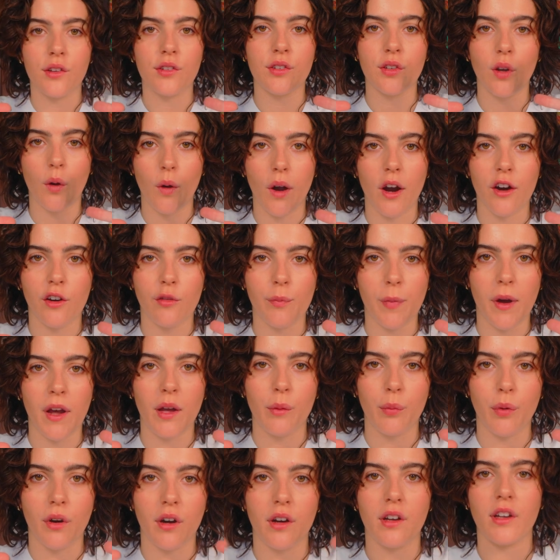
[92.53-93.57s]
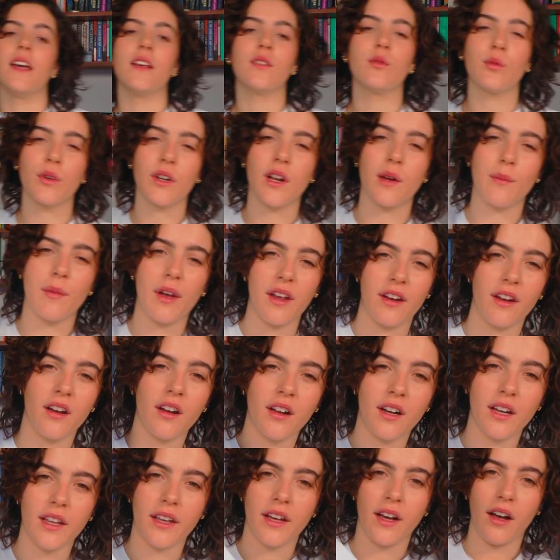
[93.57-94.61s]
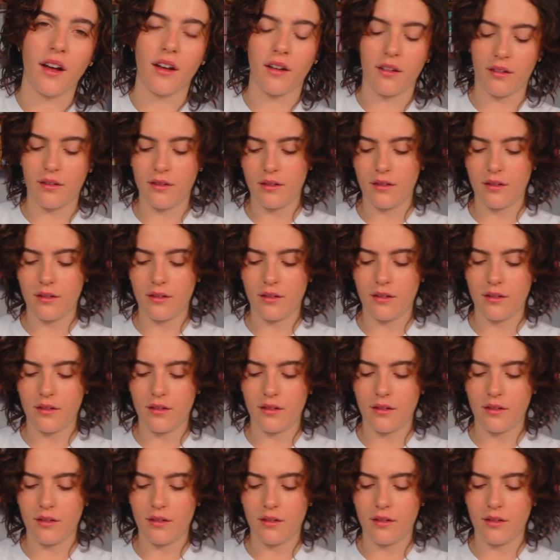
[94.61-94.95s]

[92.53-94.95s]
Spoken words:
square of paper. Here's one I made earlier.